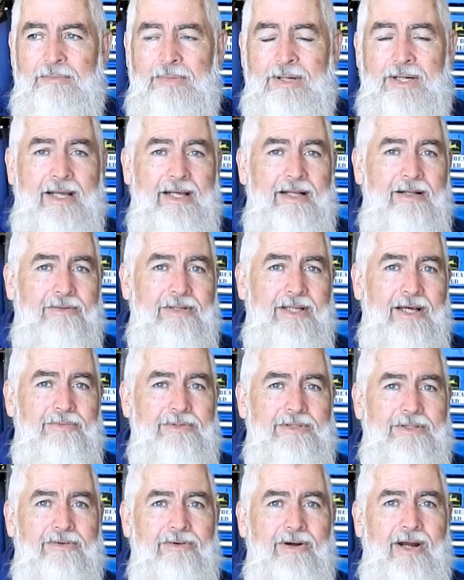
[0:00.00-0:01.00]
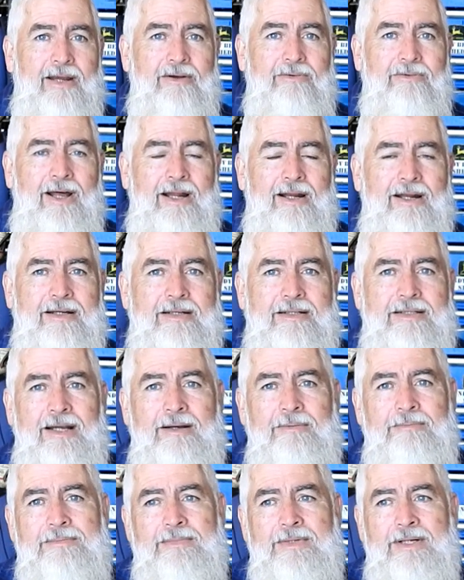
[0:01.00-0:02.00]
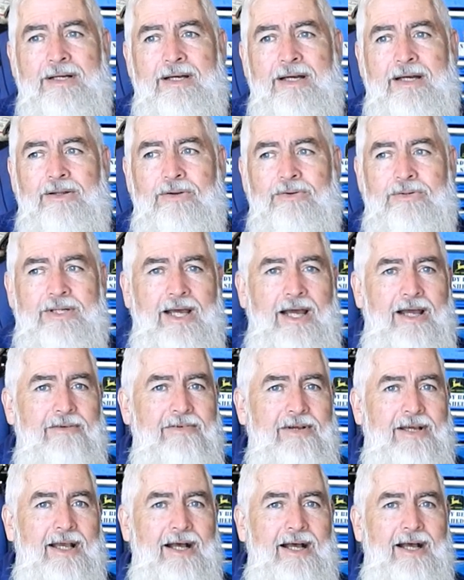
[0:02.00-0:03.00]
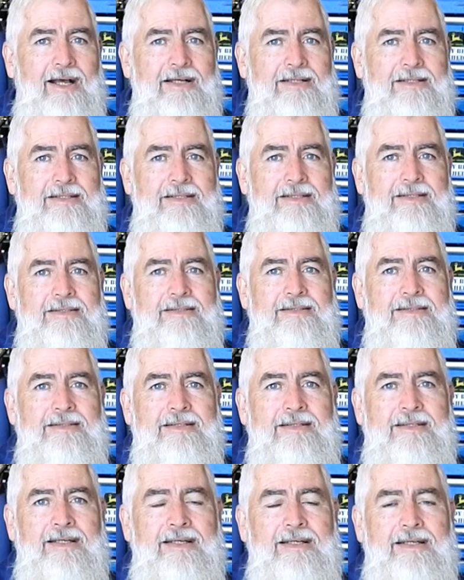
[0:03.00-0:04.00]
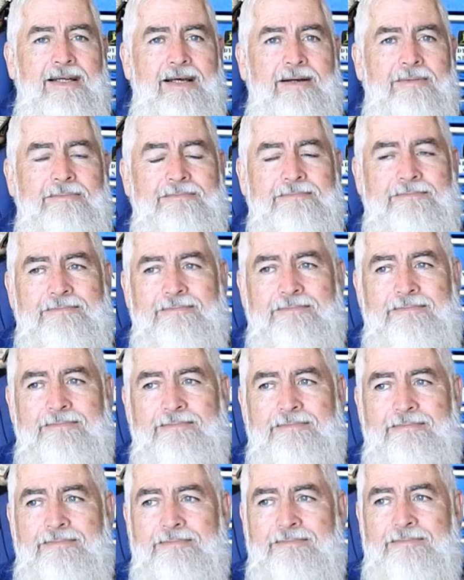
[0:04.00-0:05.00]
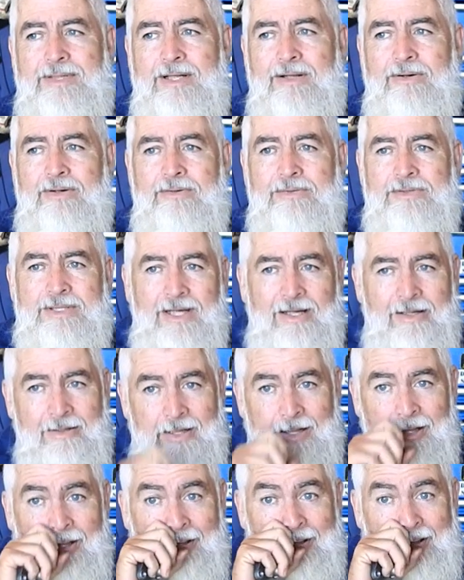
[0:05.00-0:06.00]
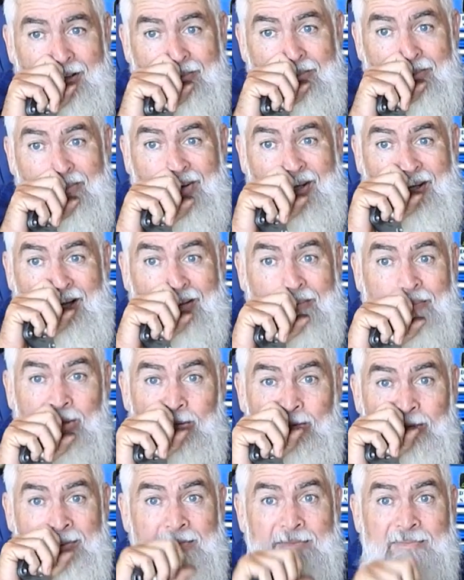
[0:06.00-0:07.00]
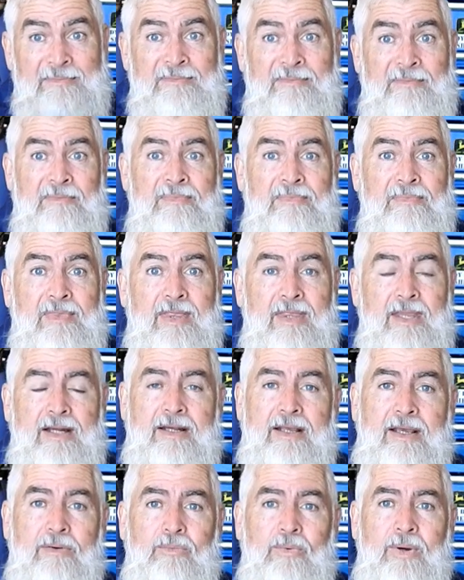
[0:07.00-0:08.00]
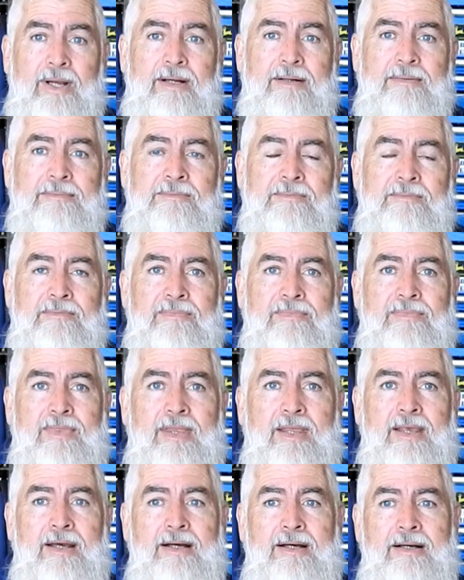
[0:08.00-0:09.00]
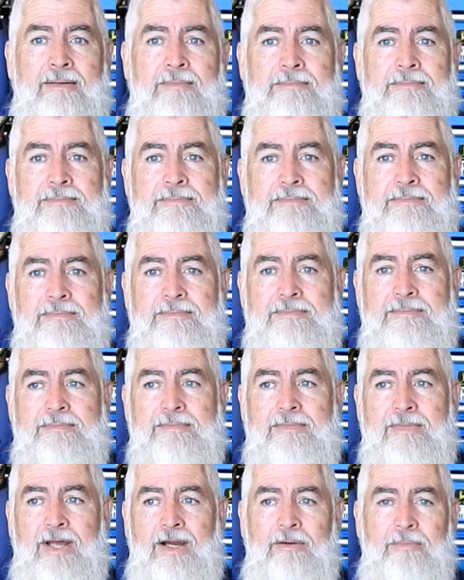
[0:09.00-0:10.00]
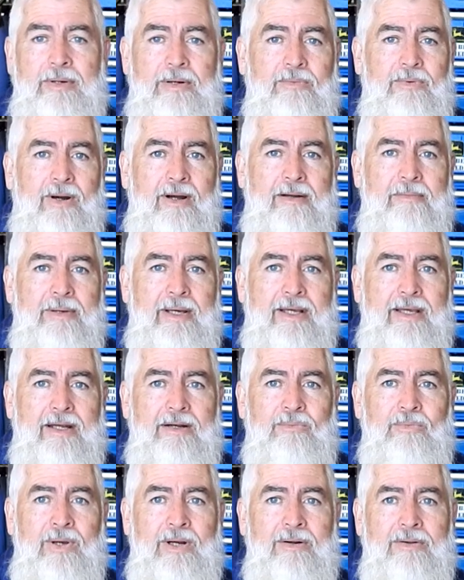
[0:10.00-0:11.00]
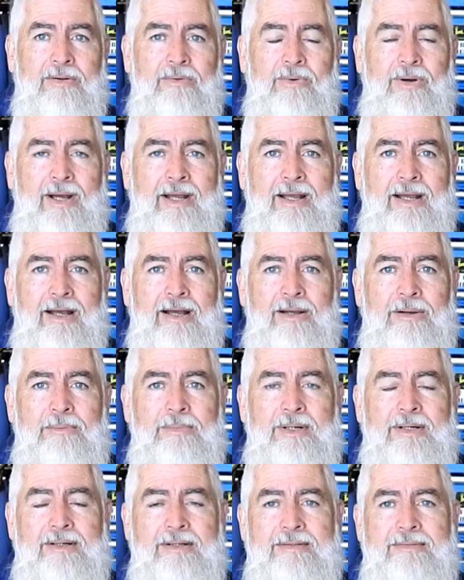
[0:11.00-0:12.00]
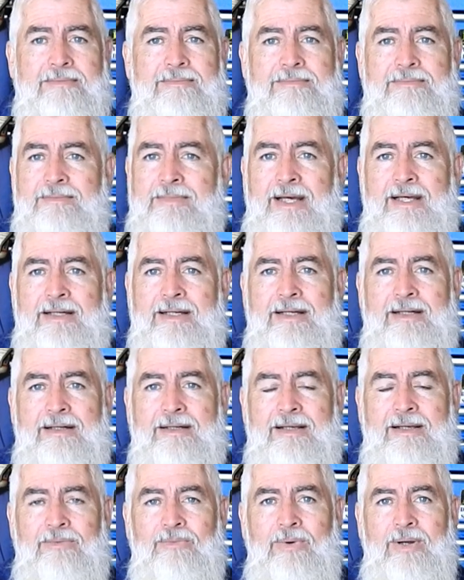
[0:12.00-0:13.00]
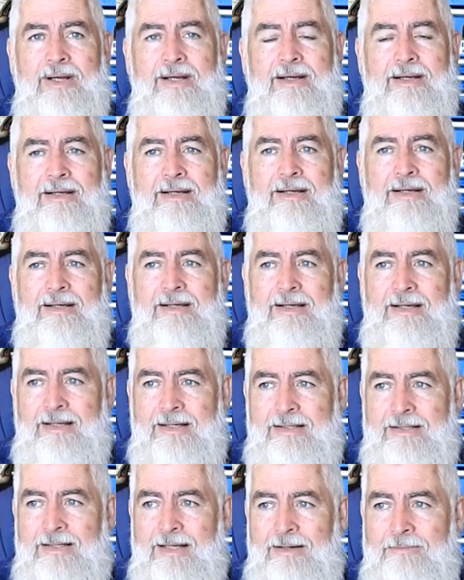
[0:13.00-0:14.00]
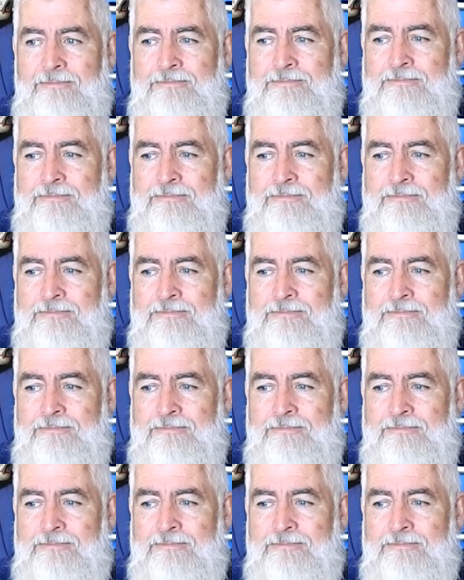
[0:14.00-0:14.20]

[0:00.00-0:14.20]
But yeah, look, that was a great run. It looked overcast, and but look, it was okay. We come good. Didn't get wet. They were a bit worried about getting wet on the way home, but they didn't get wet. And